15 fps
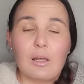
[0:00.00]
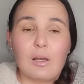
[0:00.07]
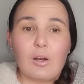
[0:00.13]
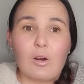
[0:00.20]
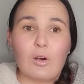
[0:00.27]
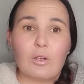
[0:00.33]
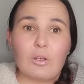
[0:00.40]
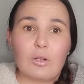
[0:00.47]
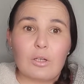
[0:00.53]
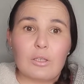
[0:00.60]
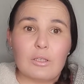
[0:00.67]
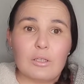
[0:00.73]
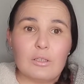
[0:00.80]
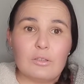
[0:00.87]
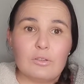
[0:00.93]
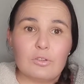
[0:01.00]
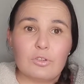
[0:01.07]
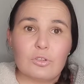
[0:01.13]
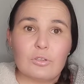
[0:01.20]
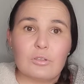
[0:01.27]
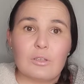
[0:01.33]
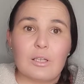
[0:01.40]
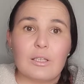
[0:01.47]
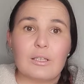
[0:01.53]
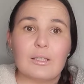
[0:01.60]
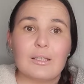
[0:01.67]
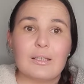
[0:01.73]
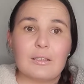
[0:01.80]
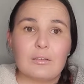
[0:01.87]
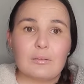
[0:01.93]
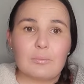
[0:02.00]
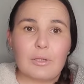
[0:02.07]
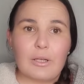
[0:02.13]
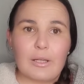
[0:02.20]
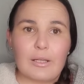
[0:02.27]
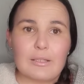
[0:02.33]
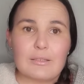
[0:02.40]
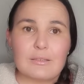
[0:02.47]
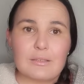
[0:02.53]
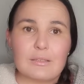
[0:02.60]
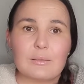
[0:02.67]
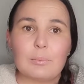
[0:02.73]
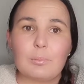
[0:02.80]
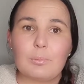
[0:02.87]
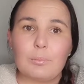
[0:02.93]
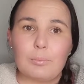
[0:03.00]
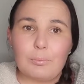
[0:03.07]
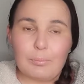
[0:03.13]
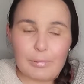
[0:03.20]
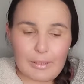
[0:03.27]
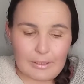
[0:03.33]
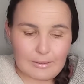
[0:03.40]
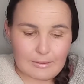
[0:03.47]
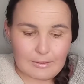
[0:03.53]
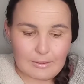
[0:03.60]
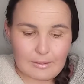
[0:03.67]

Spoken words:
on 9-inch, and it killed my hands. But